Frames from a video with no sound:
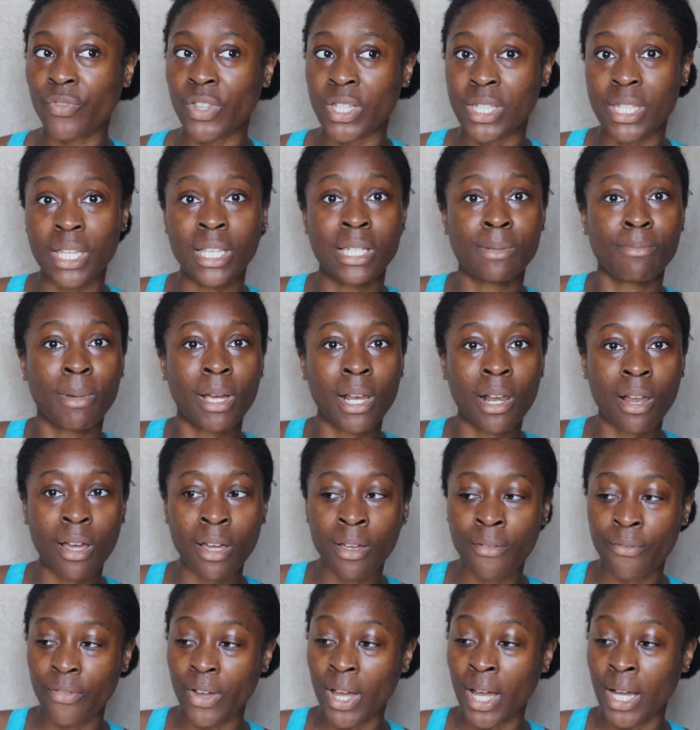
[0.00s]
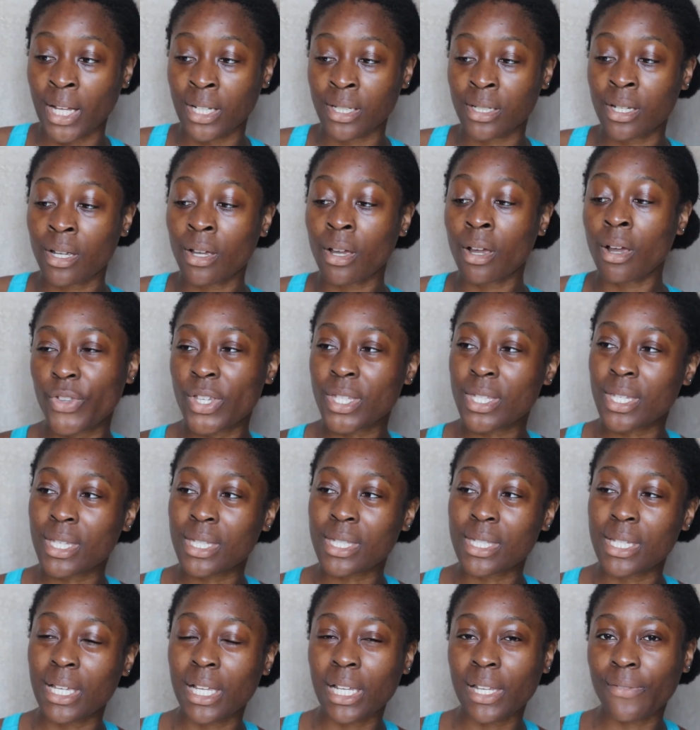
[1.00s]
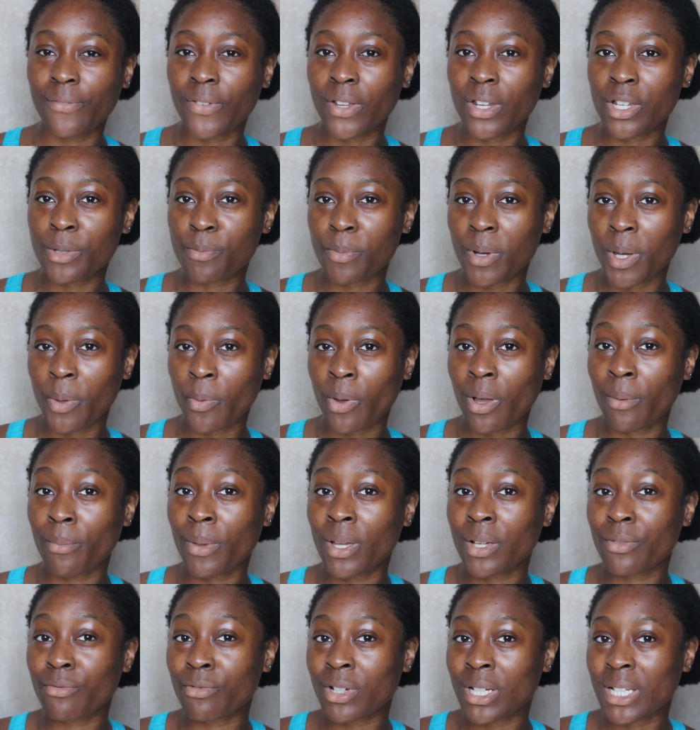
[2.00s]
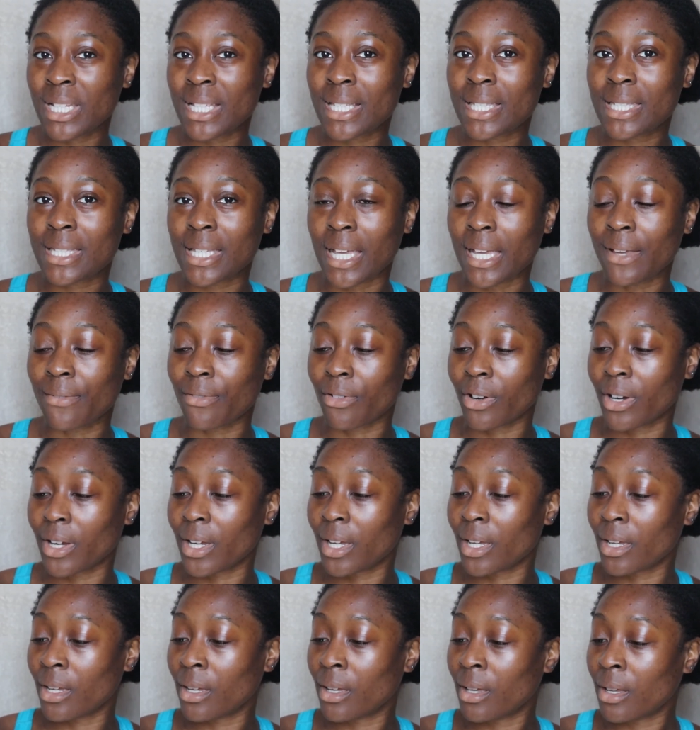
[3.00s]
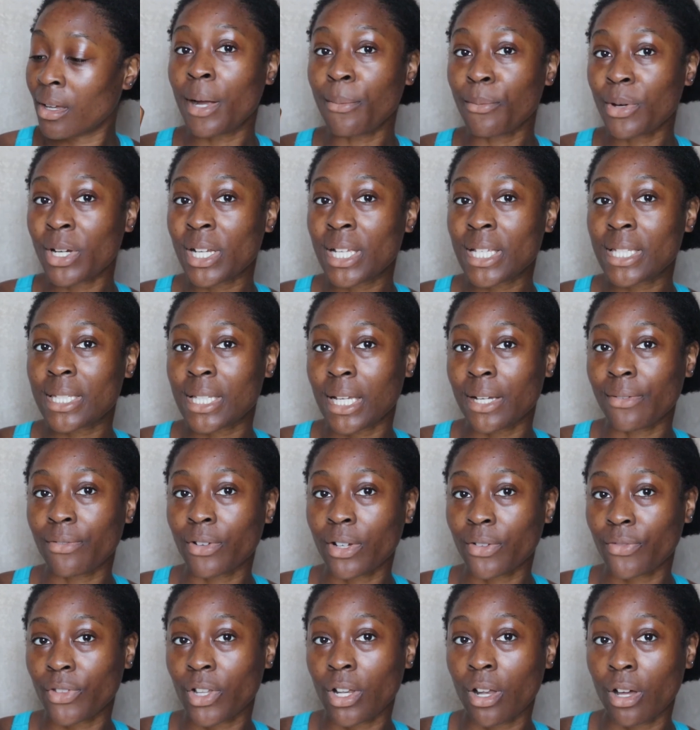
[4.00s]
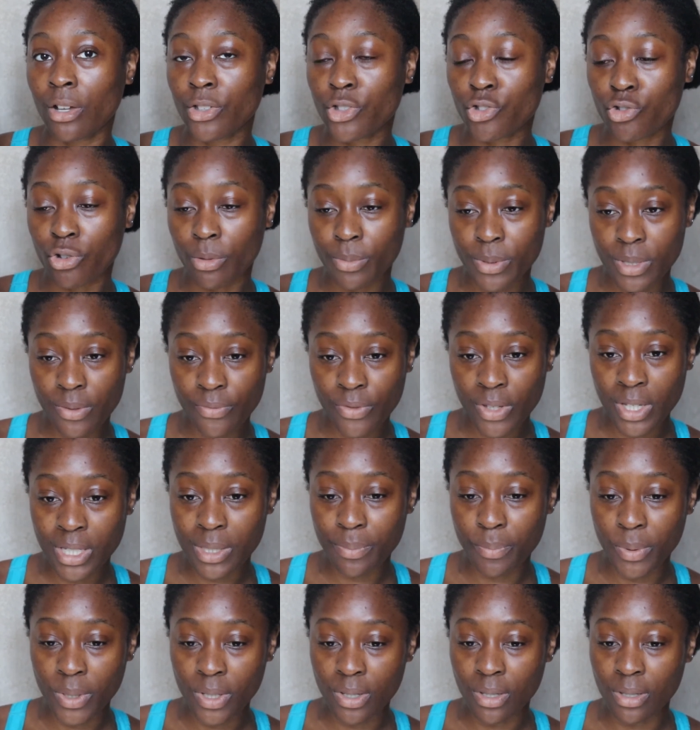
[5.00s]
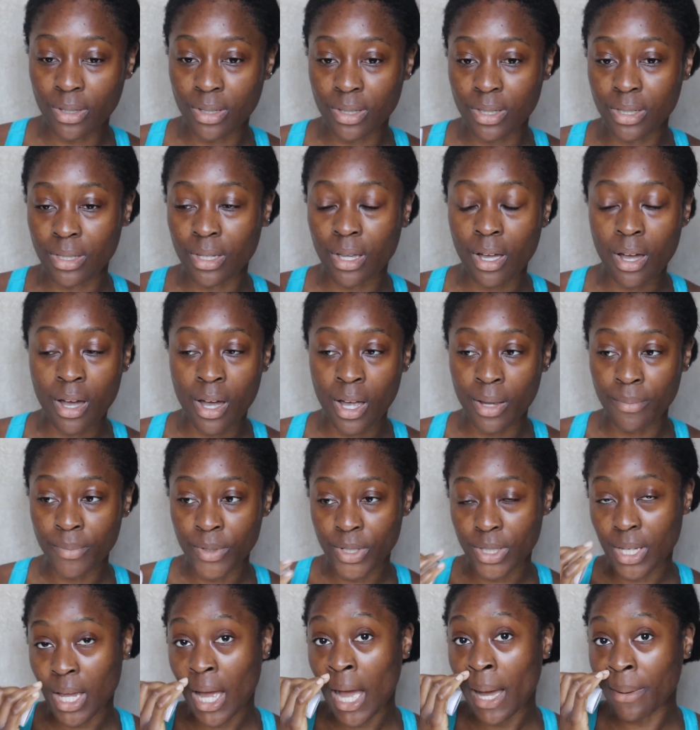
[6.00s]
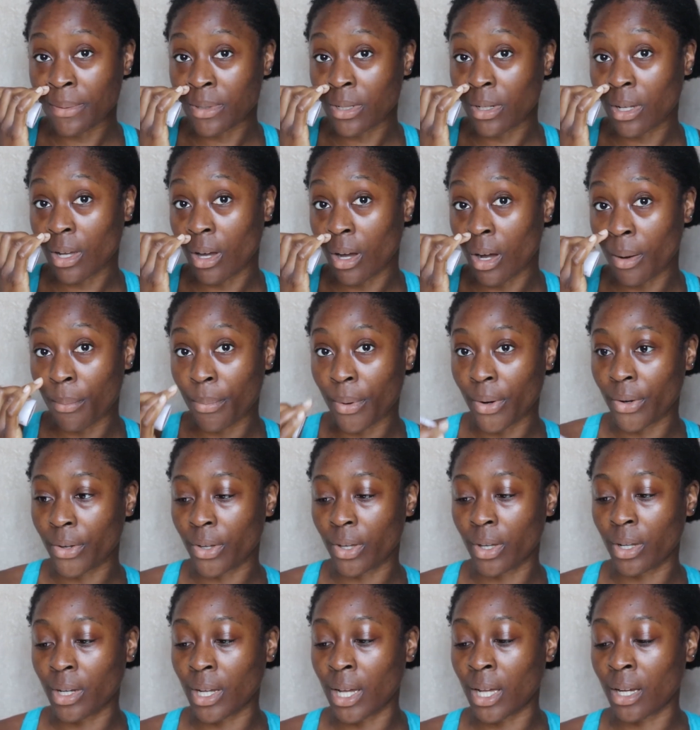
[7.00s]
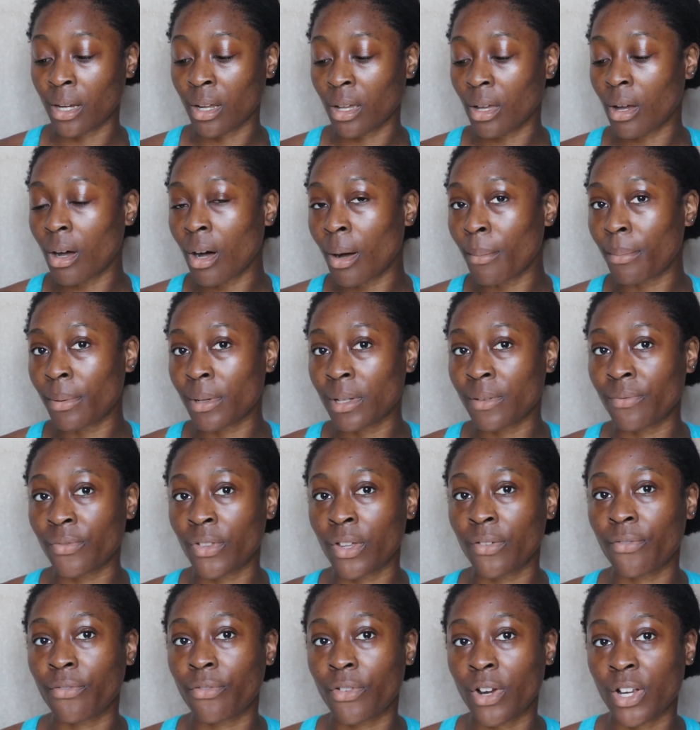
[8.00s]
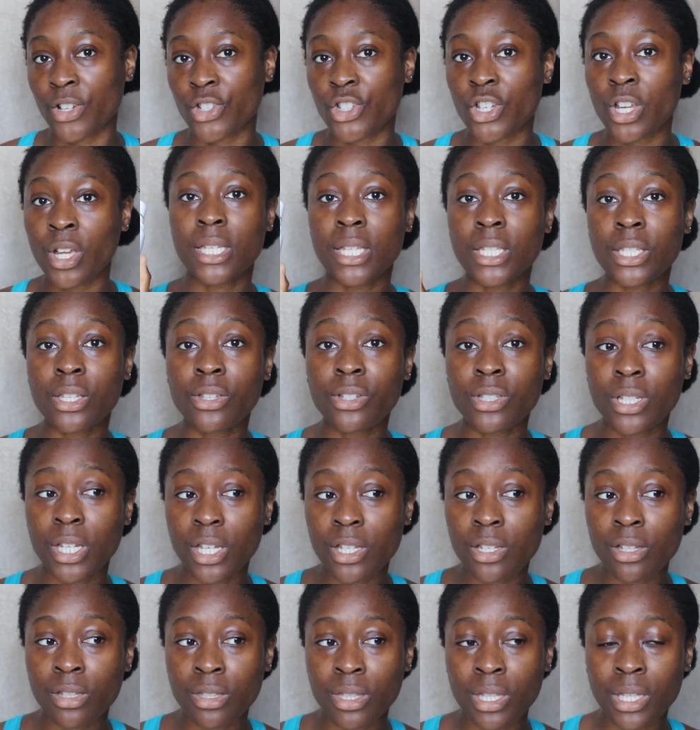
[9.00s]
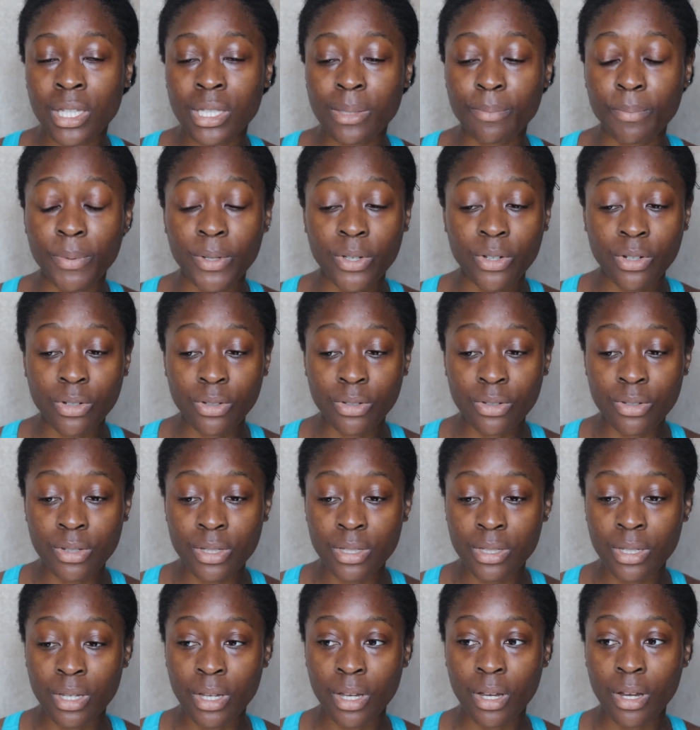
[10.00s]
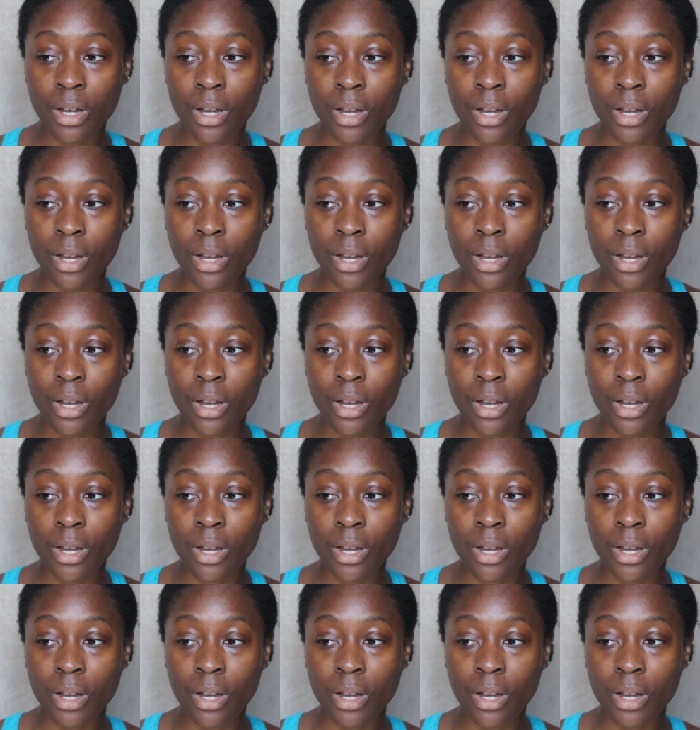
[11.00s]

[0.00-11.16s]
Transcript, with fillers: This is my life, and this is nearly finished, by the way. I'm like really savoring the last drops of this, because I'm just absolutely heartbroken, and I can't believe that Fresh discontinued this, because